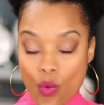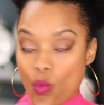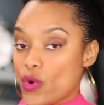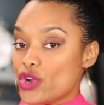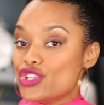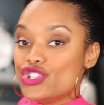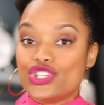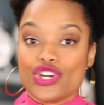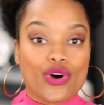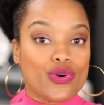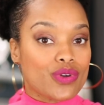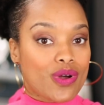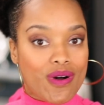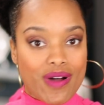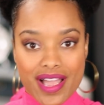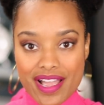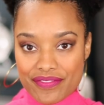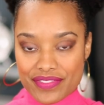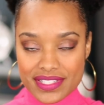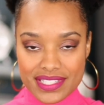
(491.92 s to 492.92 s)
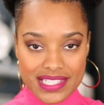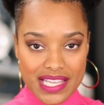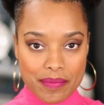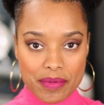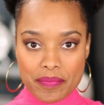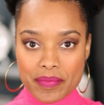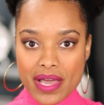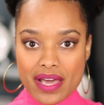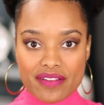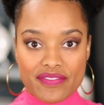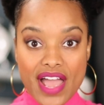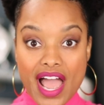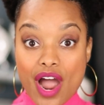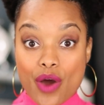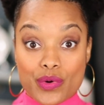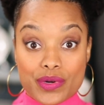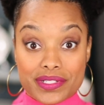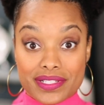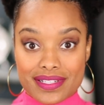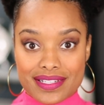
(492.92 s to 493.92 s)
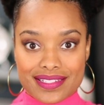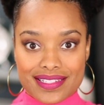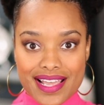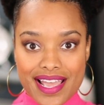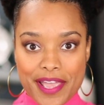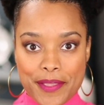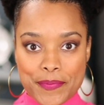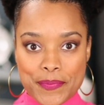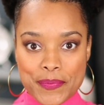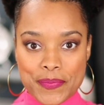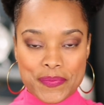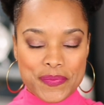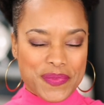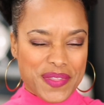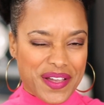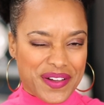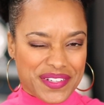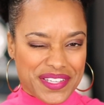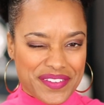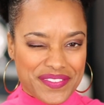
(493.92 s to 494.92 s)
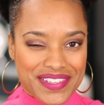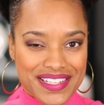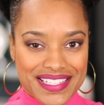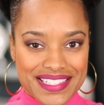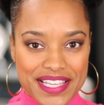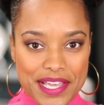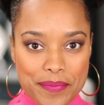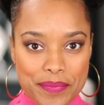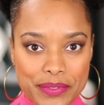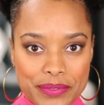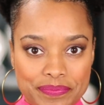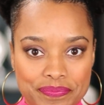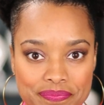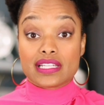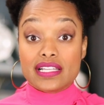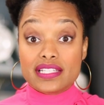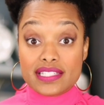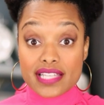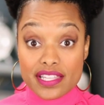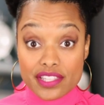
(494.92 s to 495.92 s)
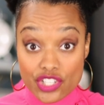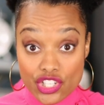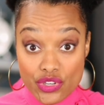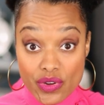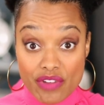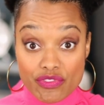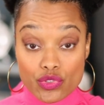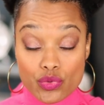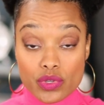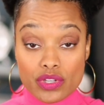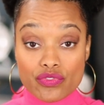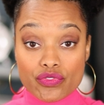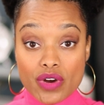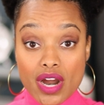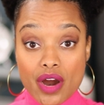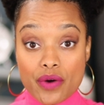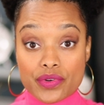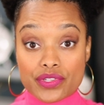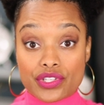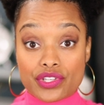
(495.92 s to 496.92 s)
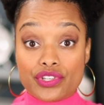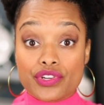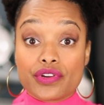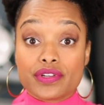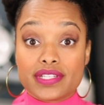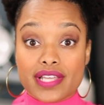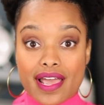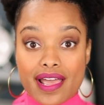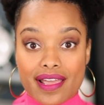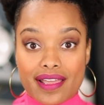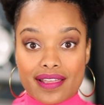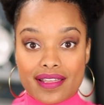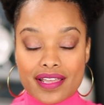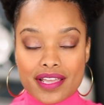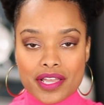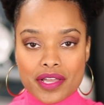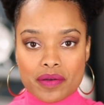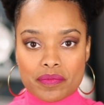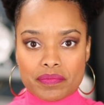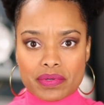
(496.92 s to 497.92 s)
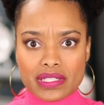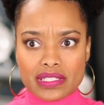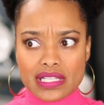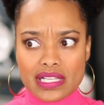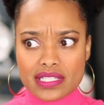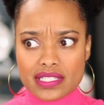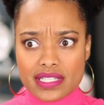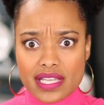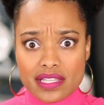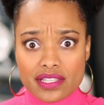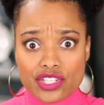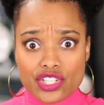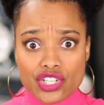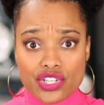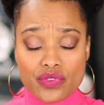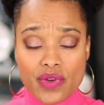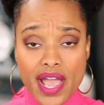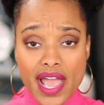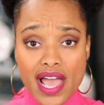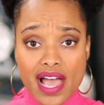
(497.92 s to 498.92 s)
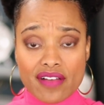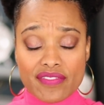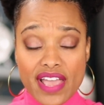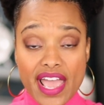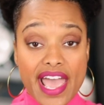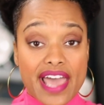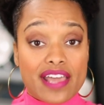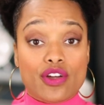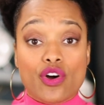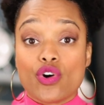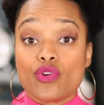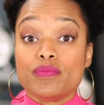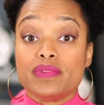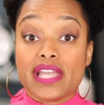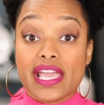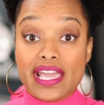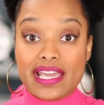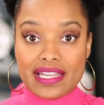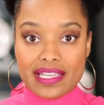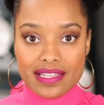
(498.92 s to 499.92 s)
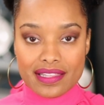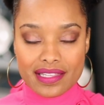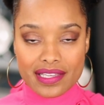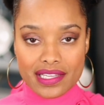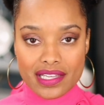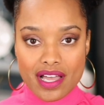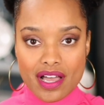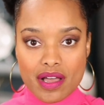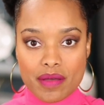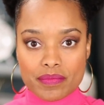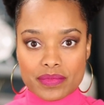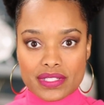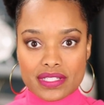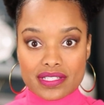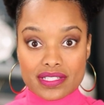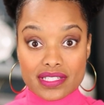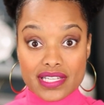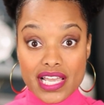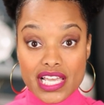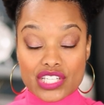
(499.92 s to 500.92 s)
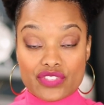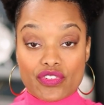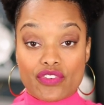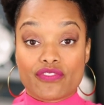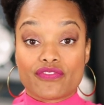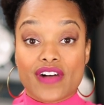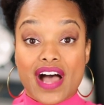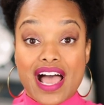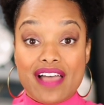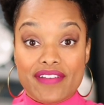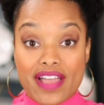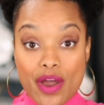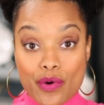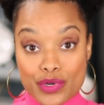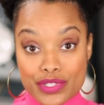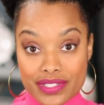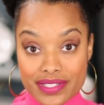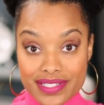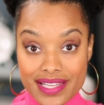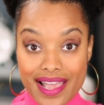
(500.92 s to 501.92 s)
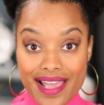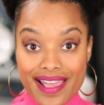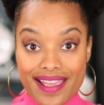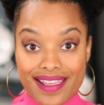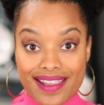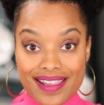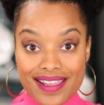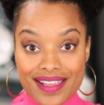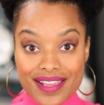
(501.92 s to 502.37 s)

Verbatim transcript: We don't all have the same amount of hours in a day. I'll give you an example. Let's say that you have twenty-four hours in your day, but let's say that you have an at-home nanny that comes and stays for five hours a day.